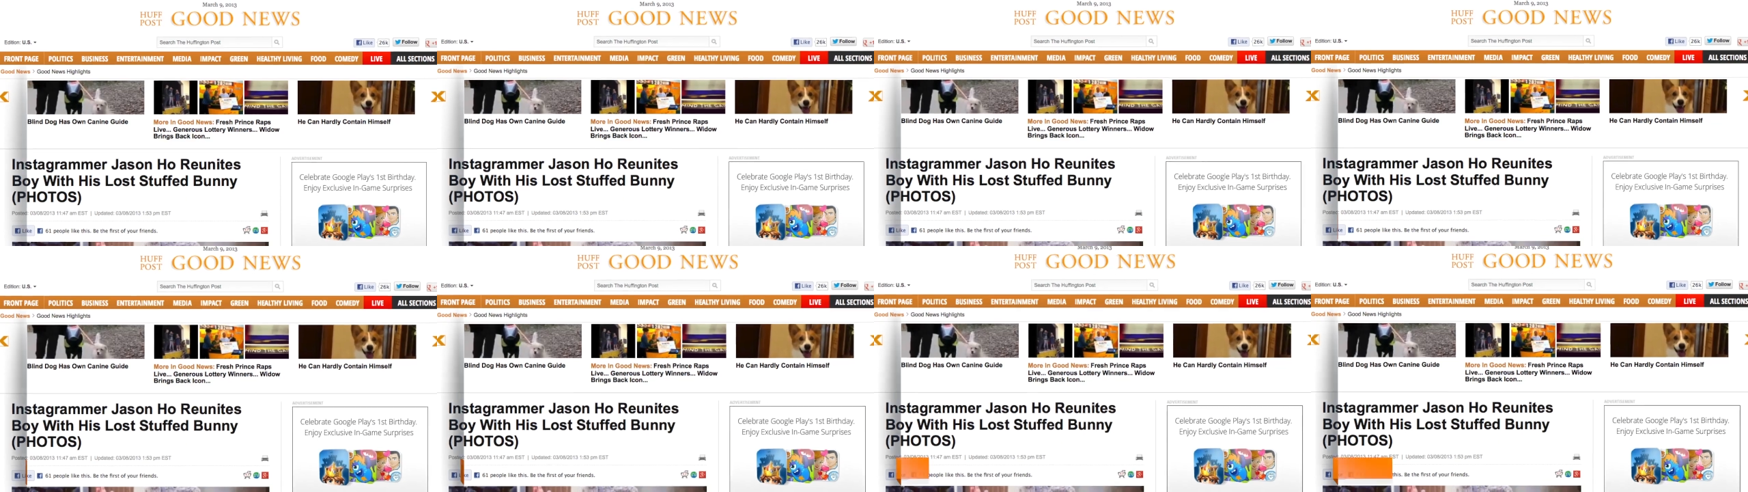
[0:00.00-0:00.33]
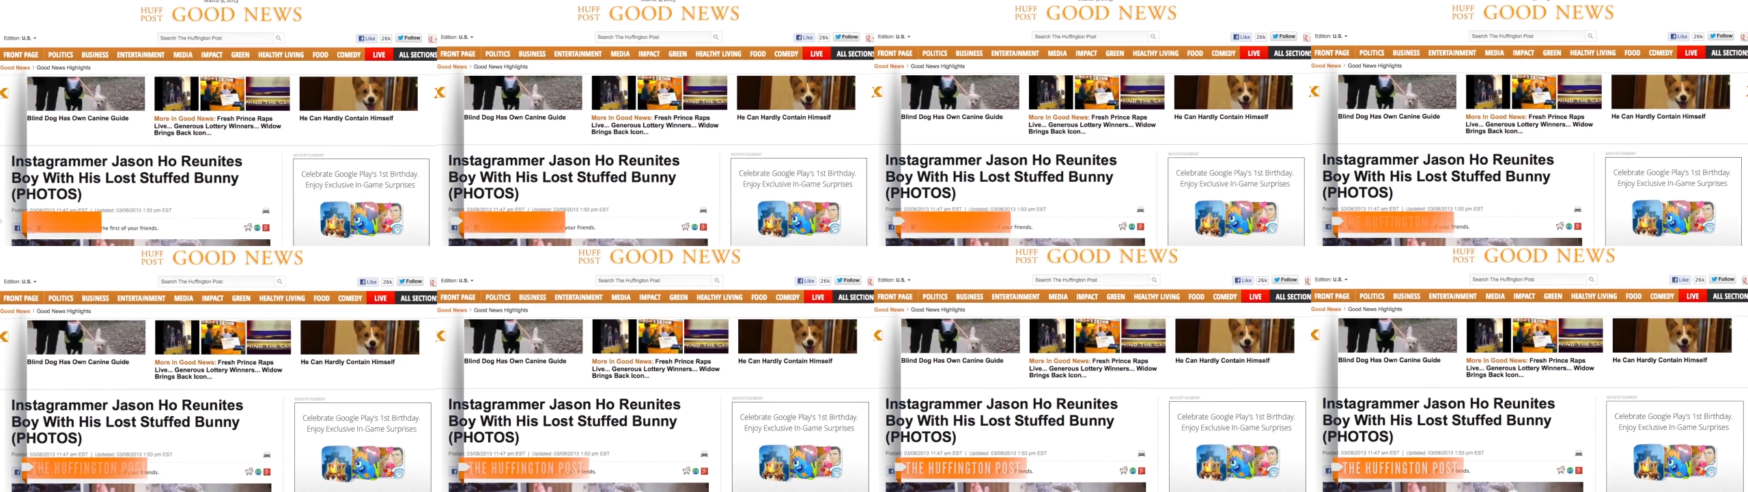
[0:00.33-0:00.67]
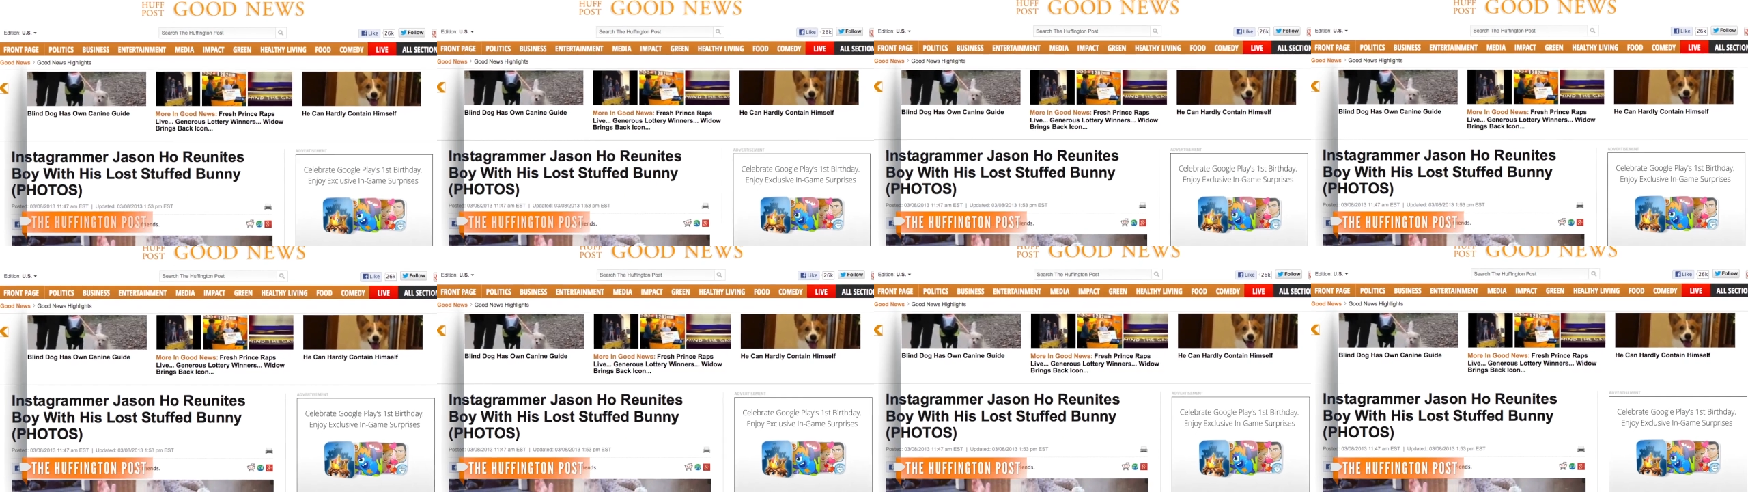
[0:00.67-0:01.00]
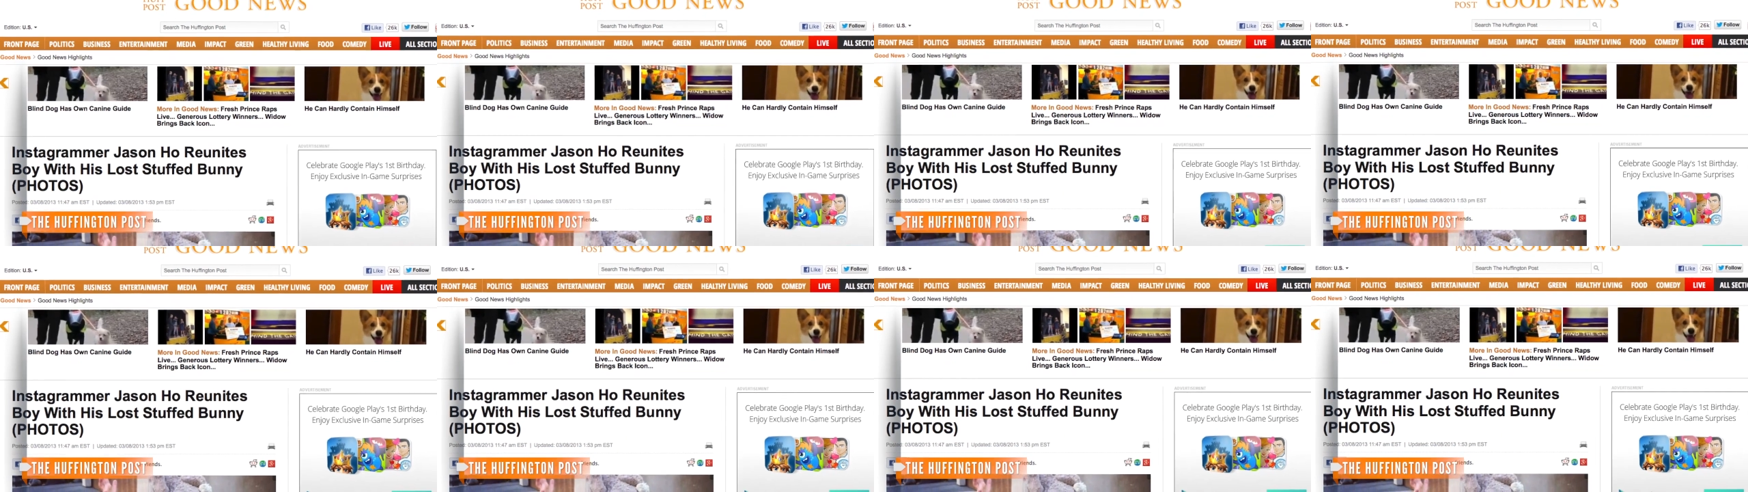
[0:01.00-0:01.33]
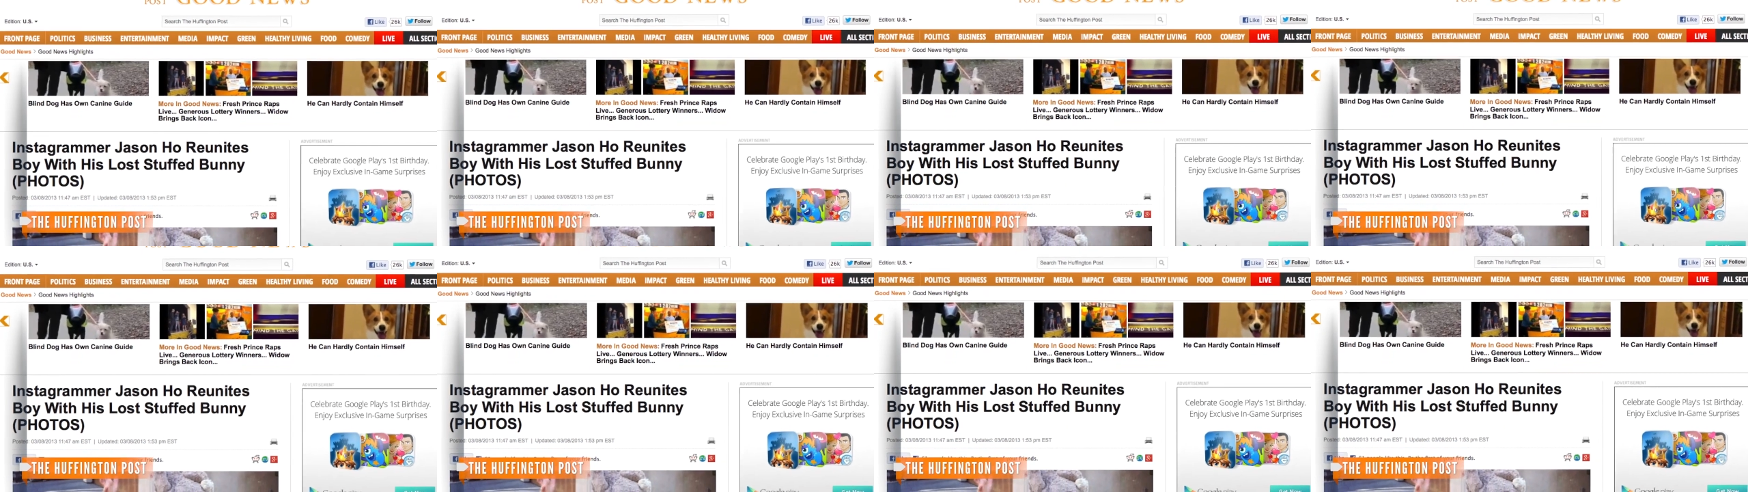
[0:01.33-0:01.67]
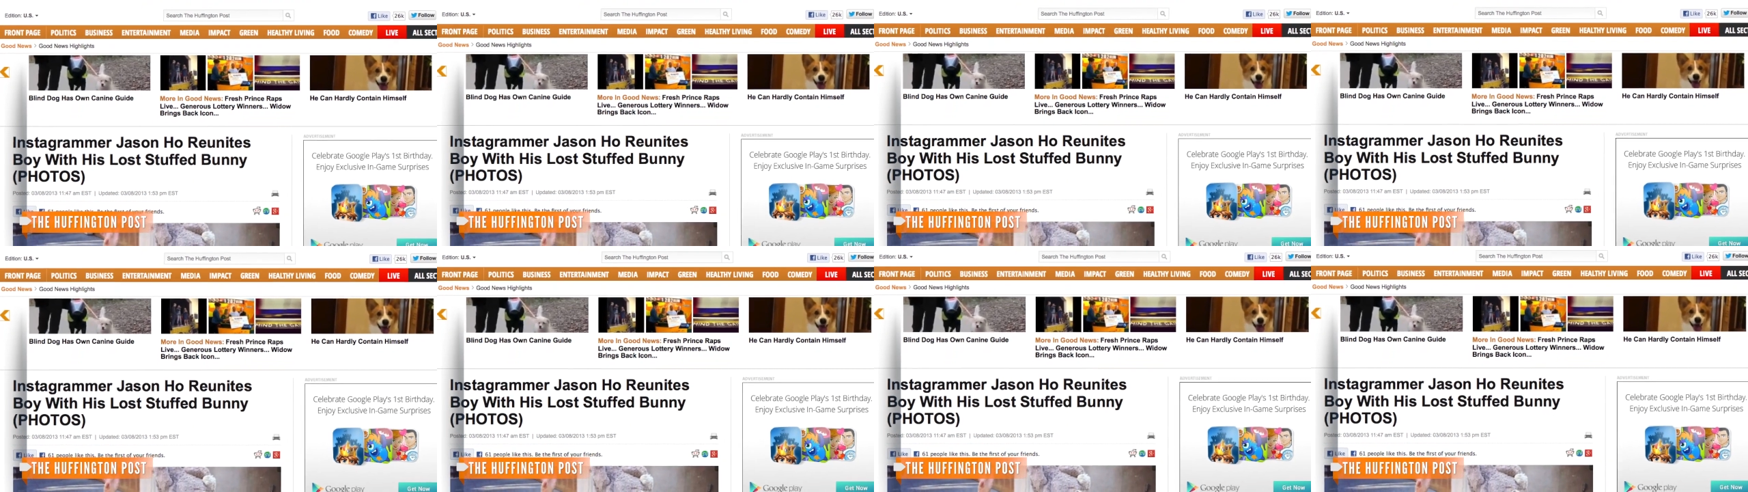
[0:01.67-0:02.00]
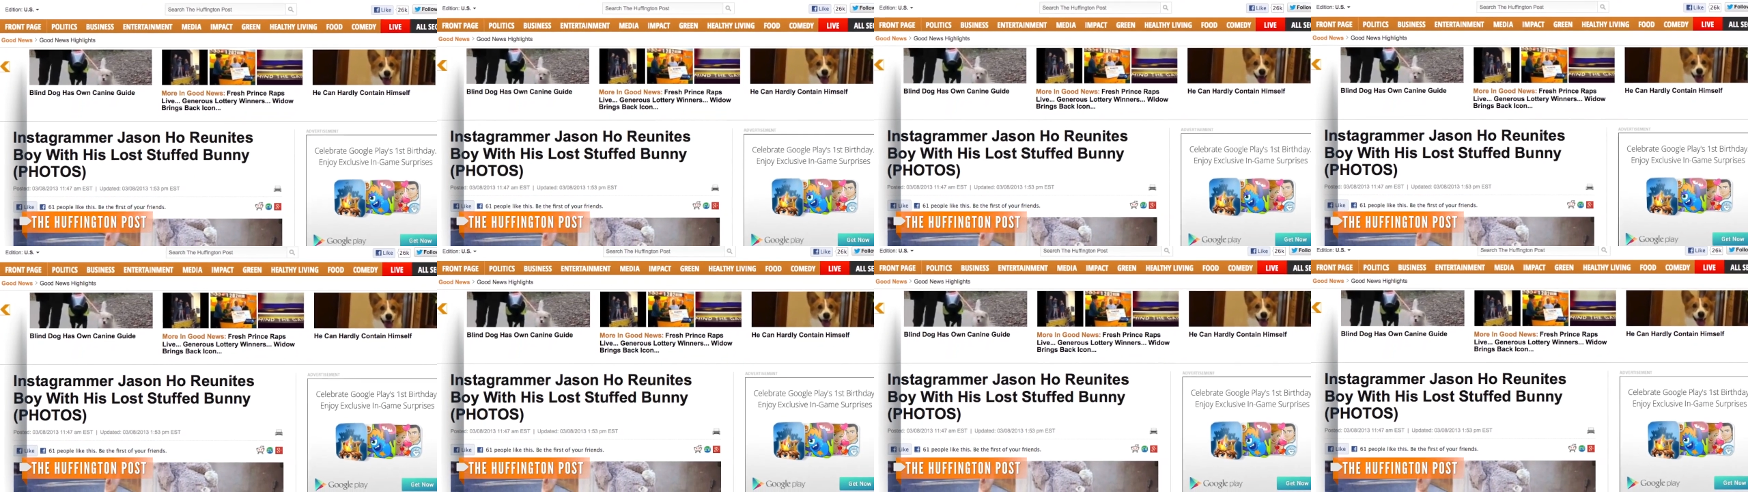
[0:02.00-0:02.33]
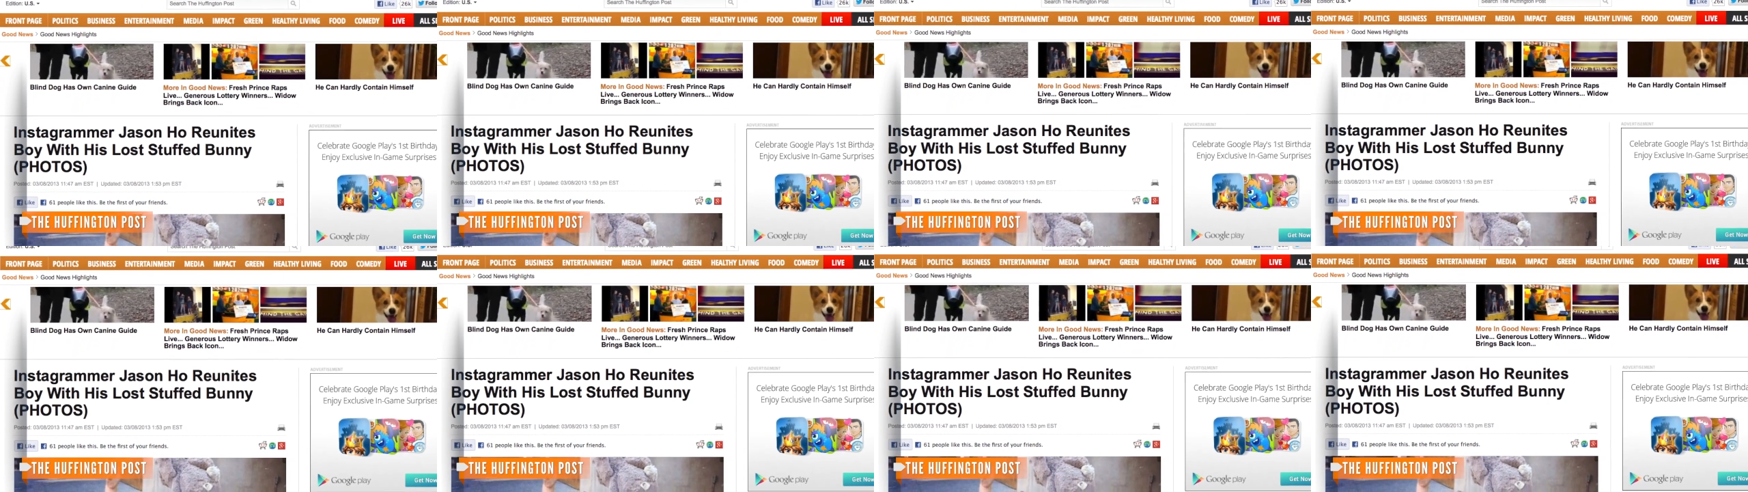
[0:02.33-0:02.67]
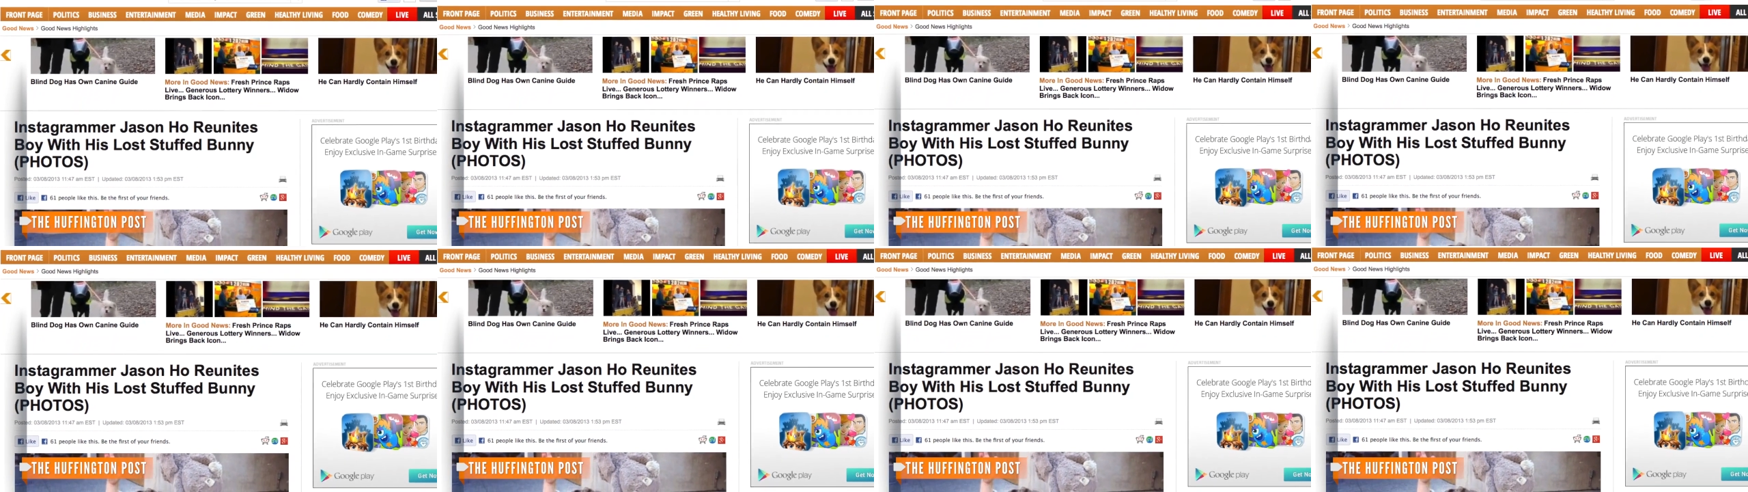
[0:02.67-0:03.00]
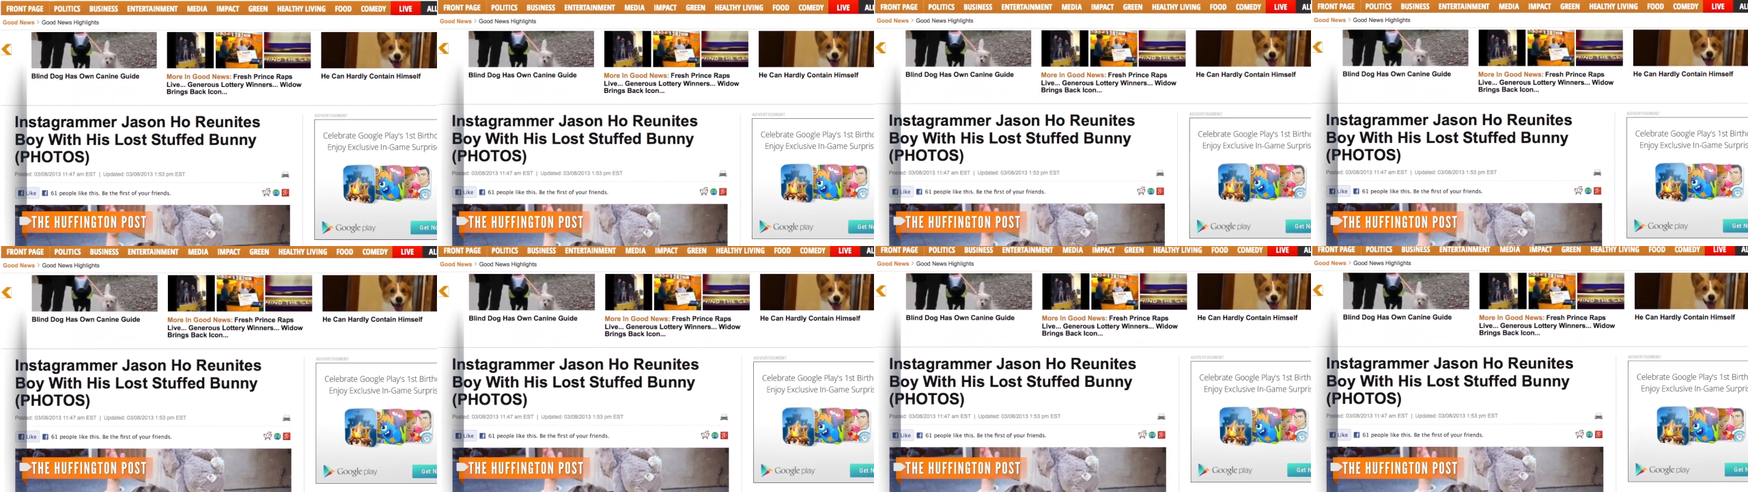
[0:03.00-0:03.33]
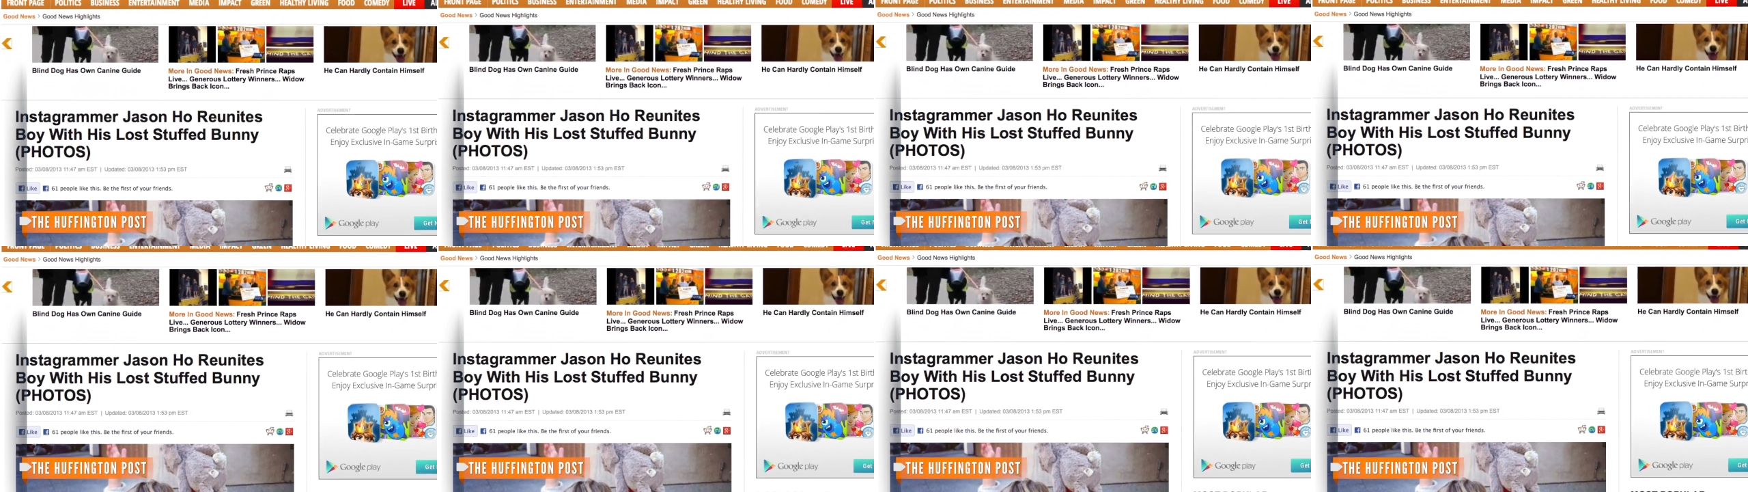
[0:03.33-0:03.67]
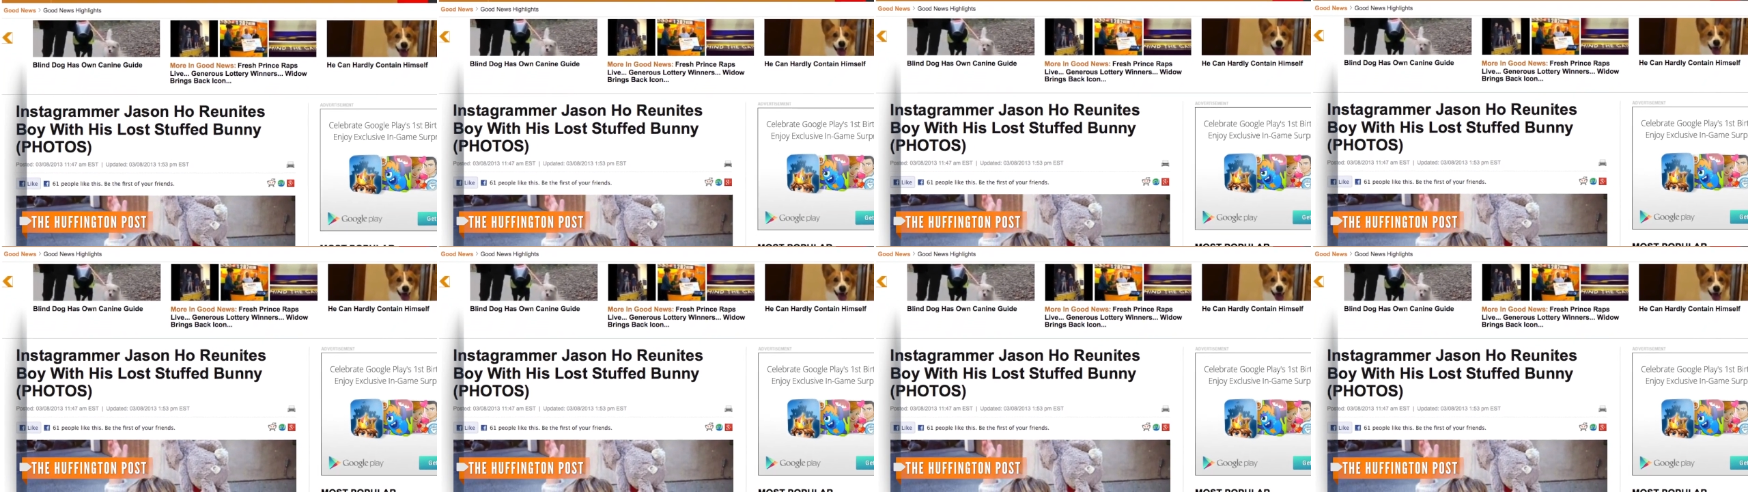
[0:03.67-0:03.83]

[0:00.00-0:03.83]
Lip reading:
No face is visible, so there are no lips to read.